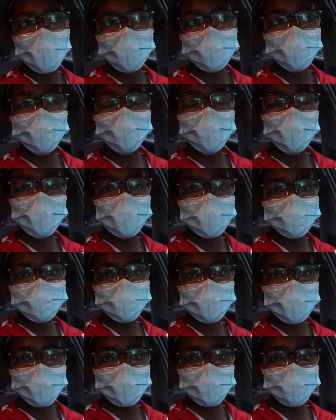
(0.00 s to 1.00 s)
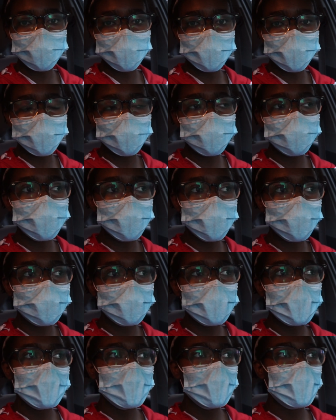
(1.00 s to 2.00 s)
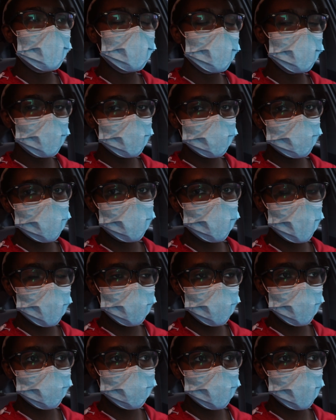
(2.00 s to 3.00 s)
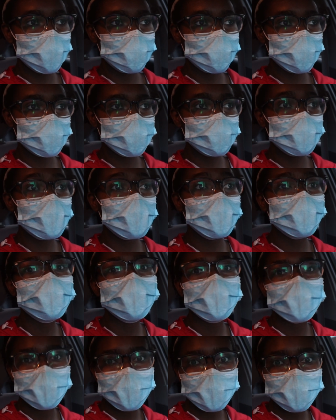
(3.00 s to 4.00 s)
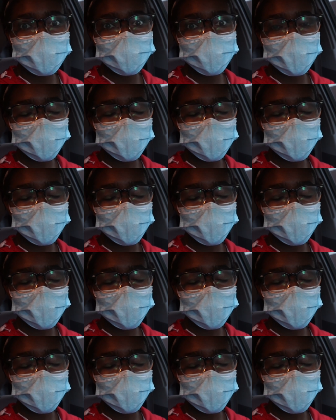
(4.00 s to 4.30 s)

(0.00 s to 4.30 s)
ordered $100 worth of food and then they tip you 15%, that's